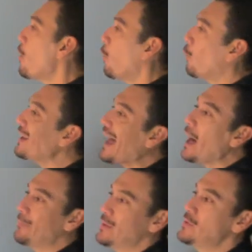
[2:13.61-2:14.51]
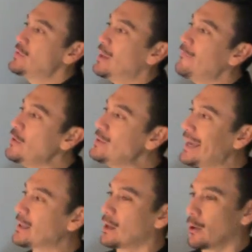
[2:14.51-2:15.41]
What happens if you
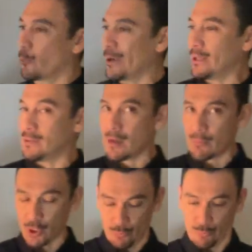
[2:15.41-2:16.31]
take a real number